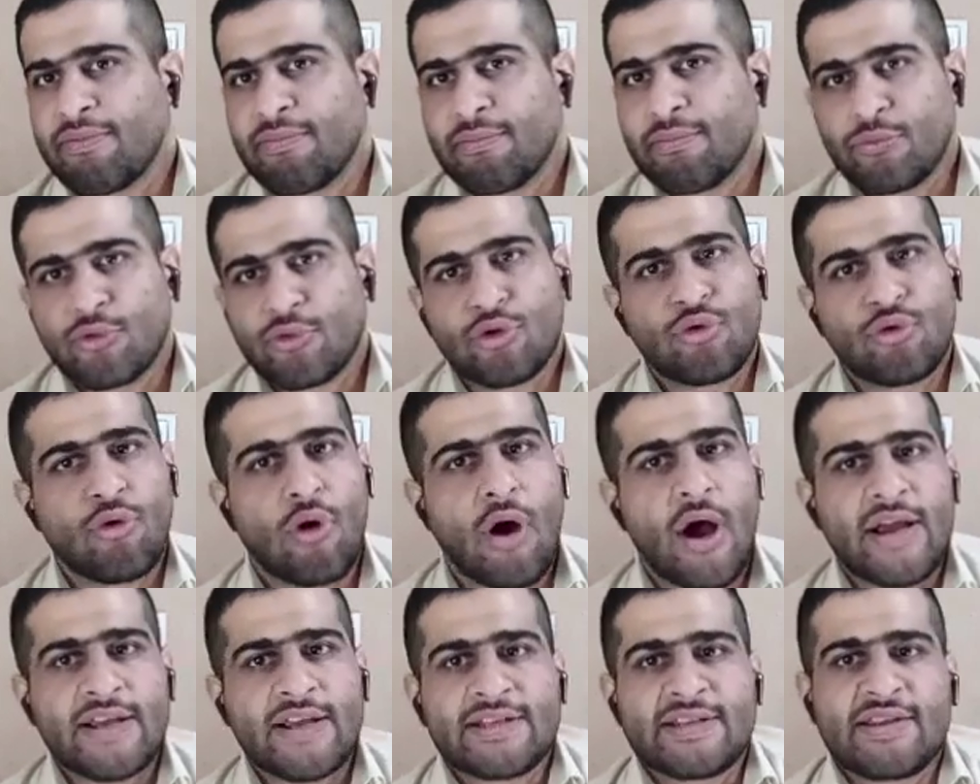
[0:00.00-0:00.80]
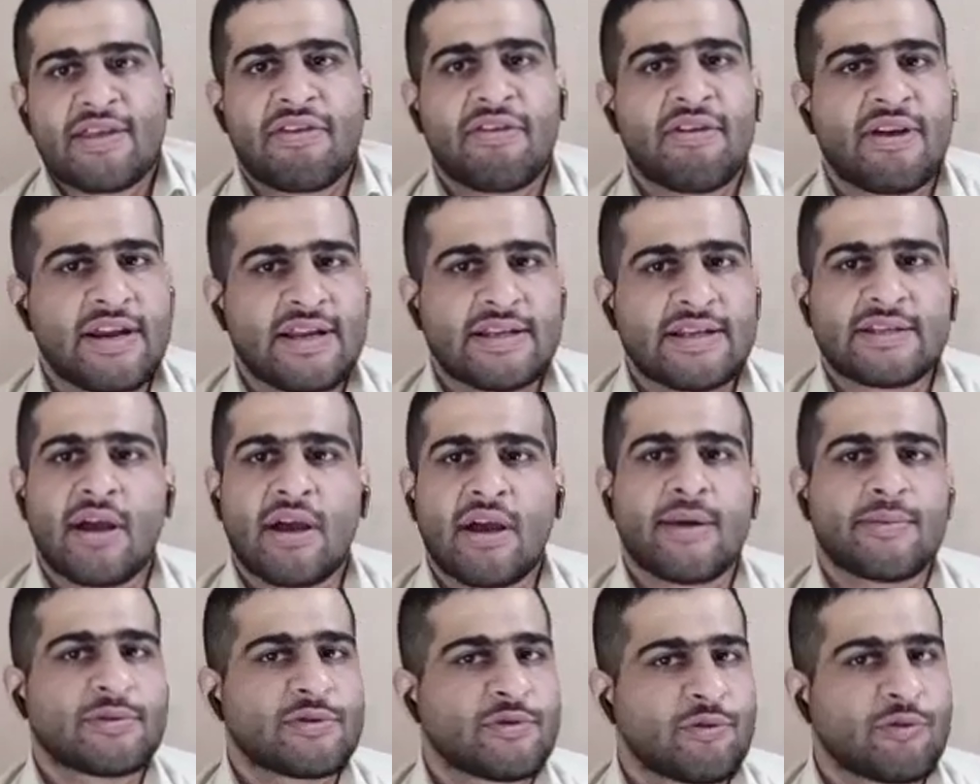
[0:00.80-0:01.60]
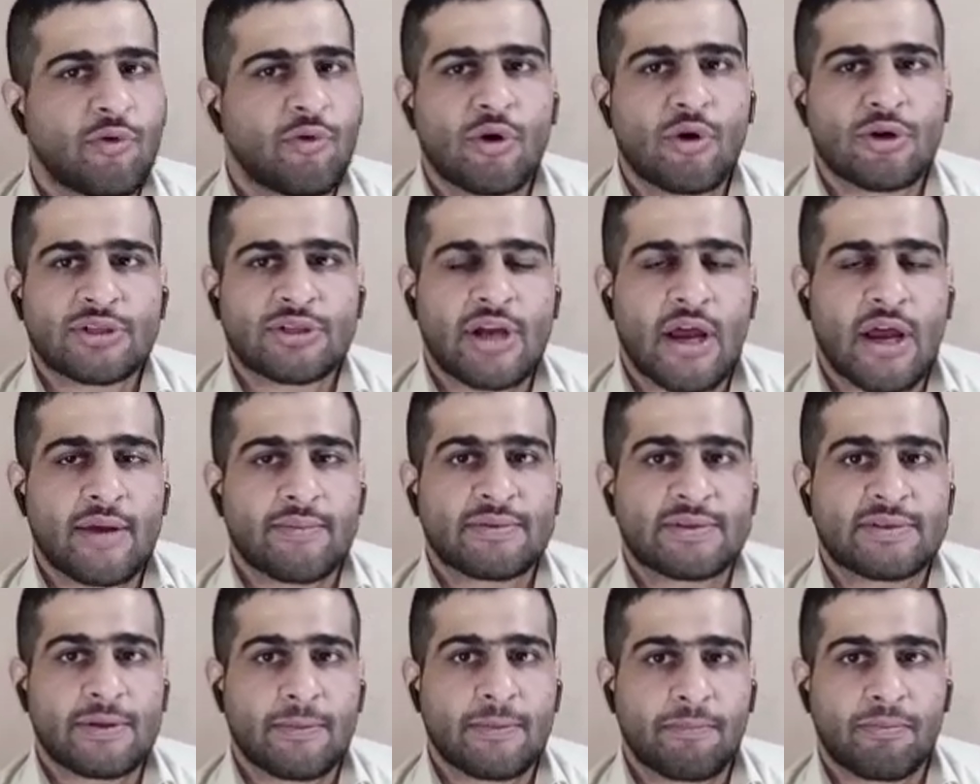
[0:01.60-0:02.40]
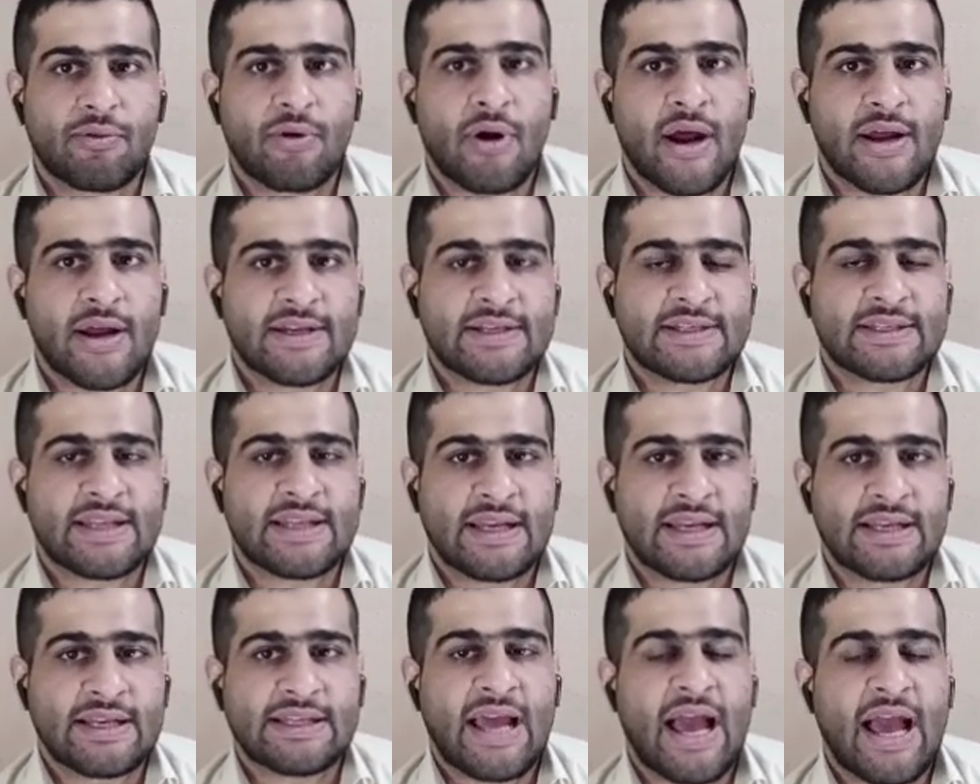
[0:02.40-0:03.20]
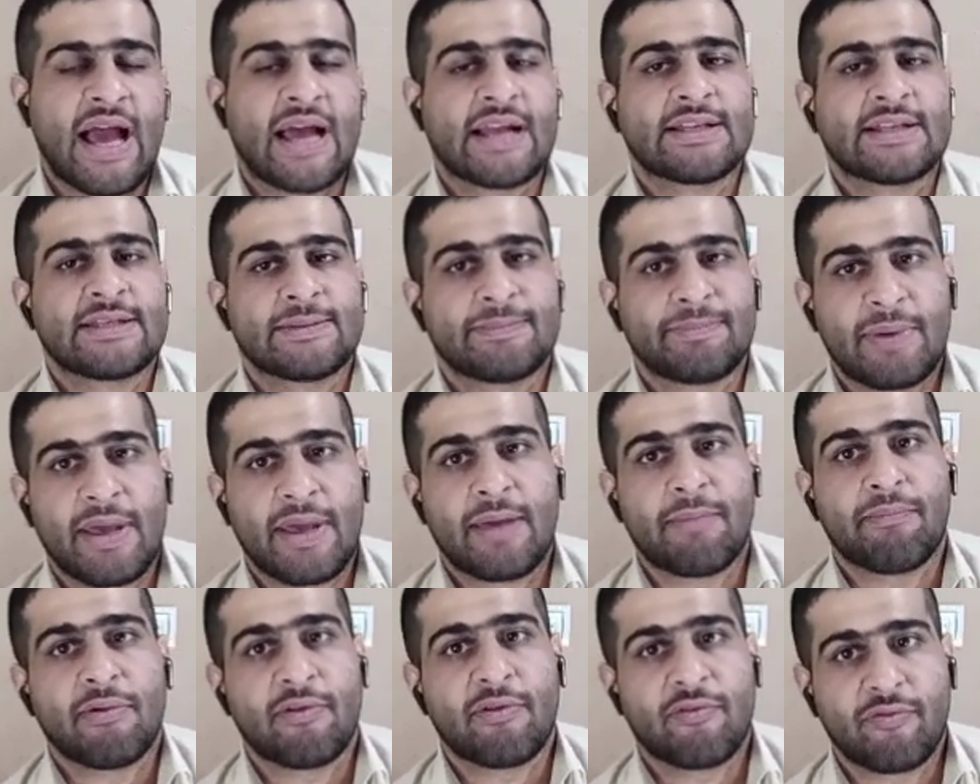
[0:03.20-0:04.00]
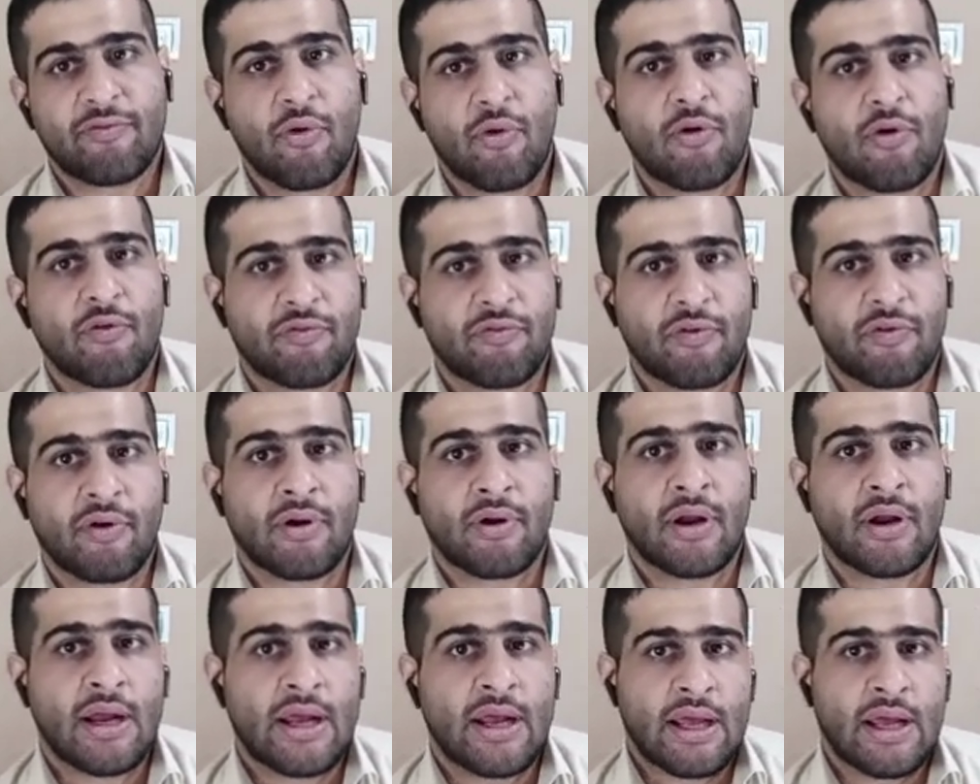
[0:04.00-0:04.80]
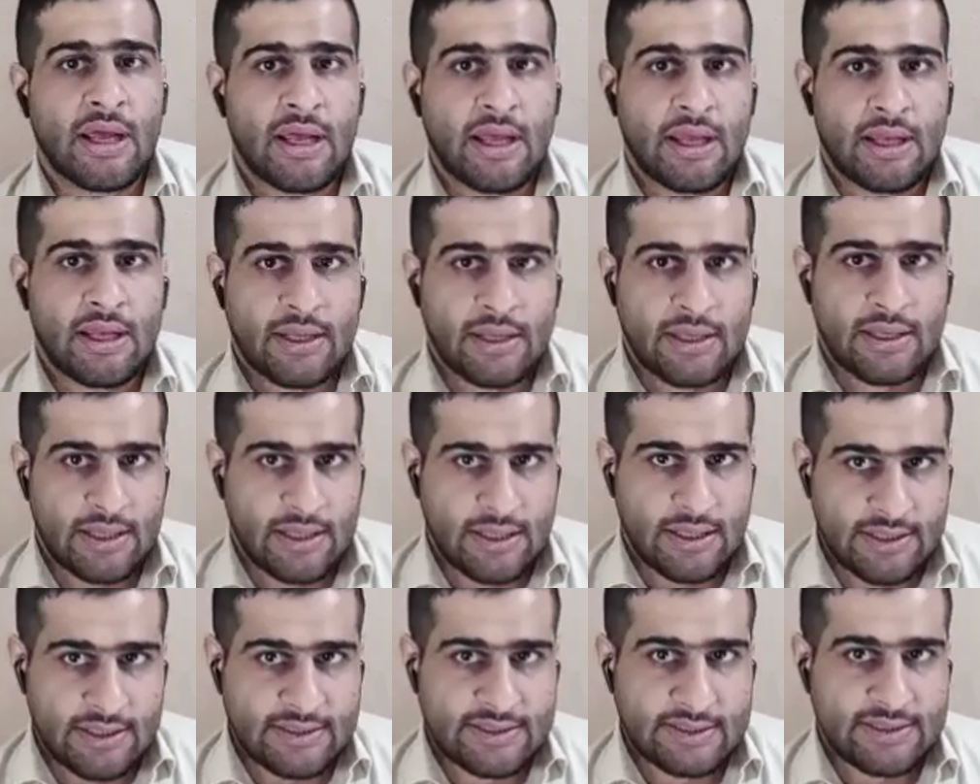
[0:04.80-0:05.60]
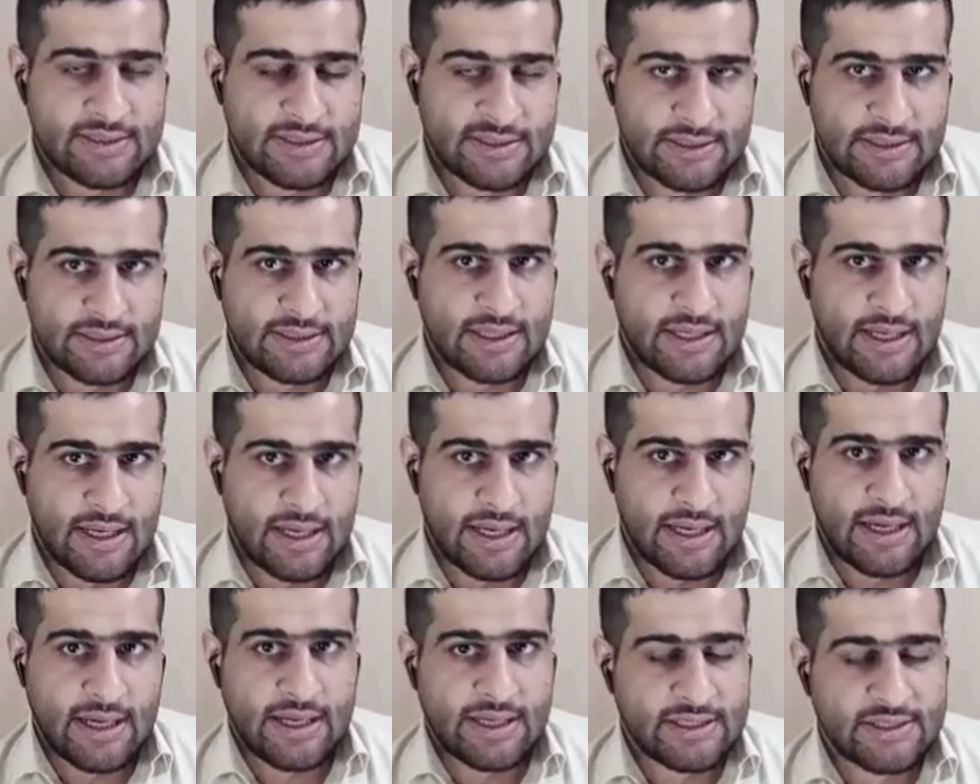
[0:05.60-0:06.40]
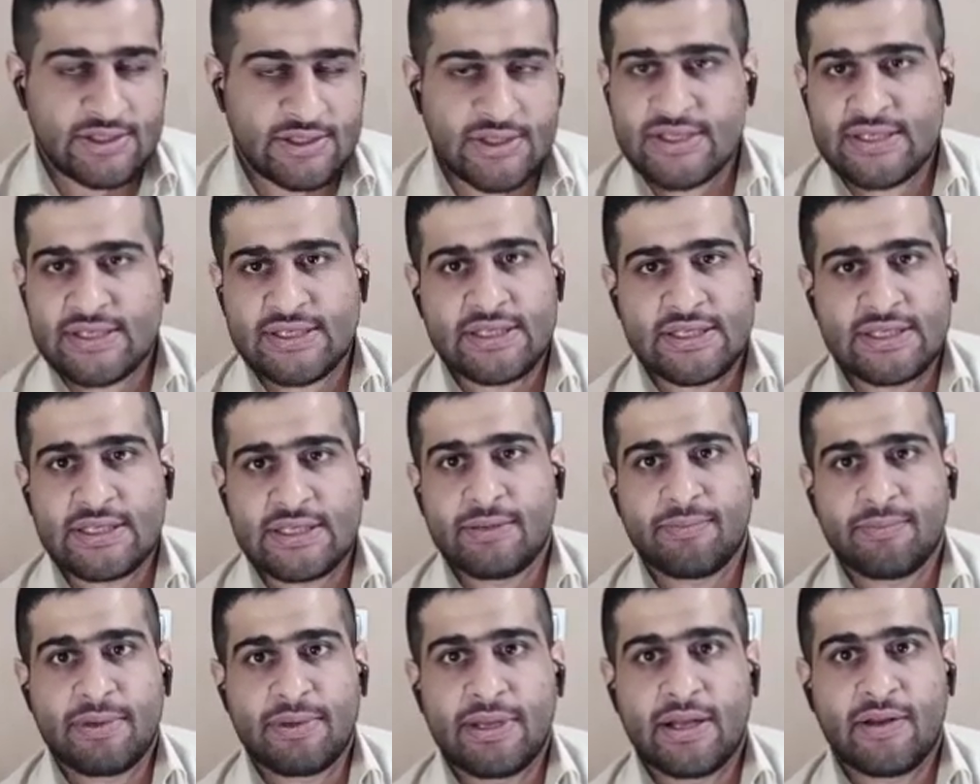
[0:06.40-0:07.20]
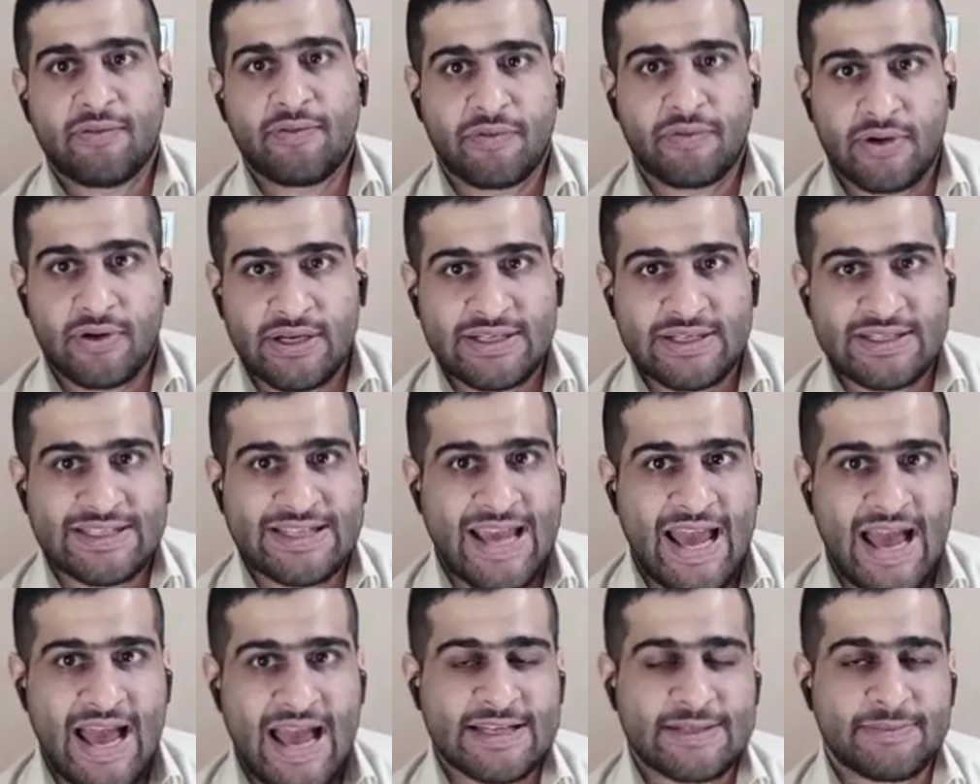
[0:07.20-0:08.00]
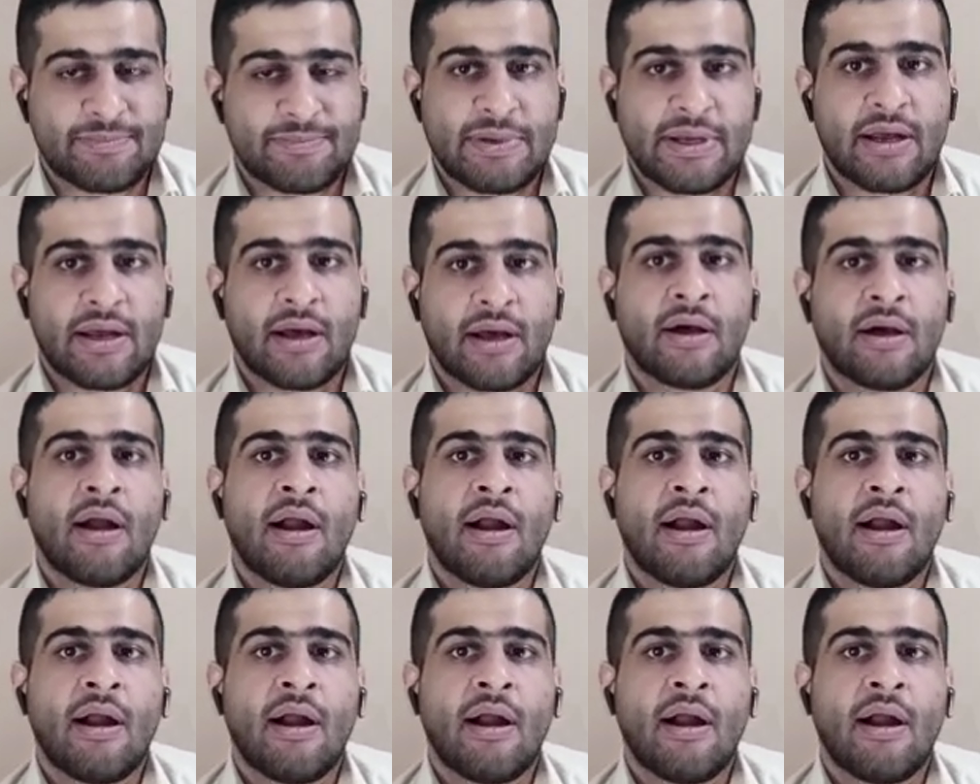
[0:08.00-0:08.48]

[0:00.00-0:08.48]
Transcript: twice, three times, four times the price that it had to pay before for its electricity bill, for its gas bill.